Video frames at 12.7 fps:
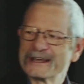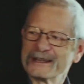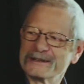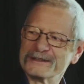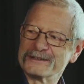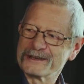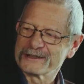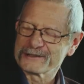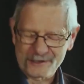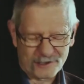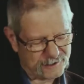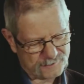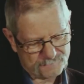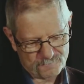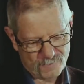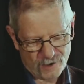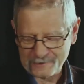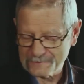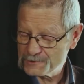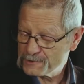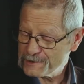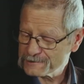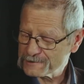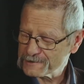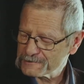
and starts asking a few questions.